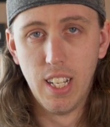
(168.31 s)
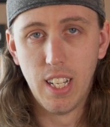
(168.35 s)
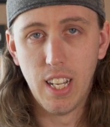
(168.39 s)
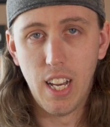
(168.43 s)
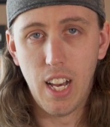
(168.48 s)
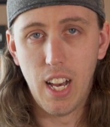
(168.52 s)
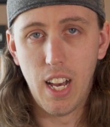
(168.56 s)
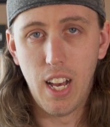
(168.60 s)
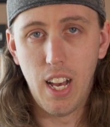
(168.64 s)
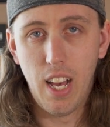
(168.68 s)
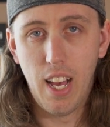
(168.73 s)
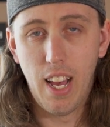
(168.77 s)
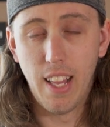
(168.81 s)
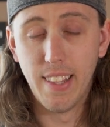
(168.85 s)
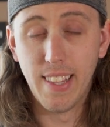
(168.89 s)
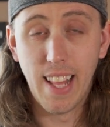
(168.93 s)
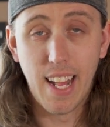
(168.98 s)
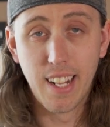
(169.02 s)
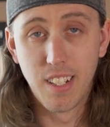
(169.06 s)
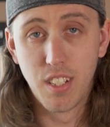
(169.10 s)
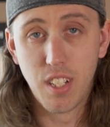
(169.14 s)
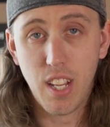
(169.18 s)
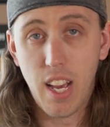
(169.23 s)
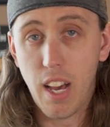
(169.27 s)
And
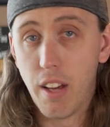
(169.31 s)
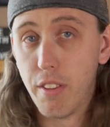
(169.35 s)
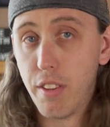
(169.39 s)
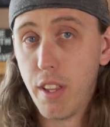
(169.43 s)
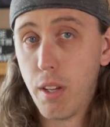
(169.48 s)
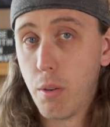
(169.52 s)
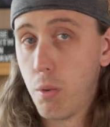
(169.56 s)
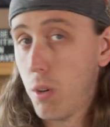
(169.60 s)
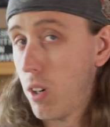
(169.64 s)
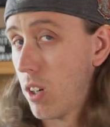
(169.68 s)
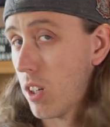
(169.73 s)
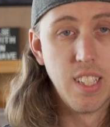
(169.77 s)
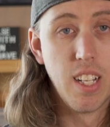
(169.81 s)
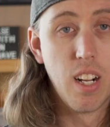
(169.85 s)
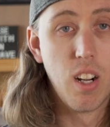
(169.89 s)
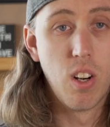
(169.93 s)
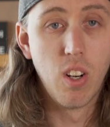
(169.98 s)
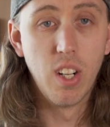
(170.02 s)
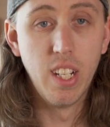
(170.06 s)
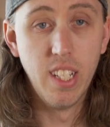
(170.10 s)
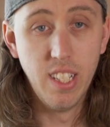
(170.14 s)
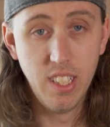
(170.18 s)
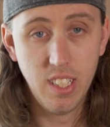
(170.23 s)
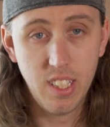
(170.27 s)
that's how they work. There
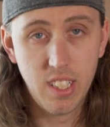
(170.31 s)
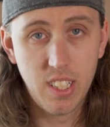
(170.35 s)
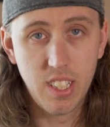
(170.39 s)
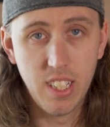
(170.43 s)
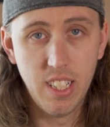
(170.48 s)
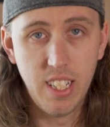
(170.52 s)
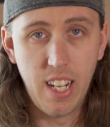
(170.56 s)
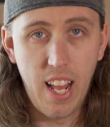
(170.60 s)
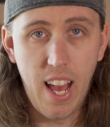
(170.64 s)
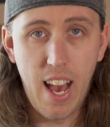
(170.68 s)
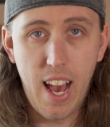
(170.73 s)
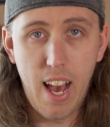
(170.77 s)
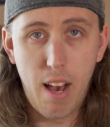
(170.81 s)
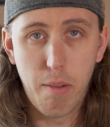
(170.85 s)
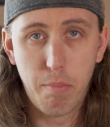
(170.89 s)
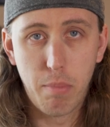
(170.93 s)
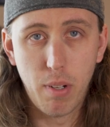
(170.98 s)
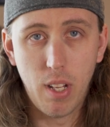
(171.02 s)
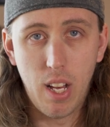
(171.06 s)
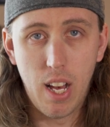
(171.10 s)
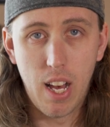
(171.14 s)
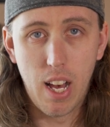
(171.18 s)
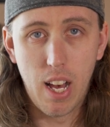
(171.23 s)
is an app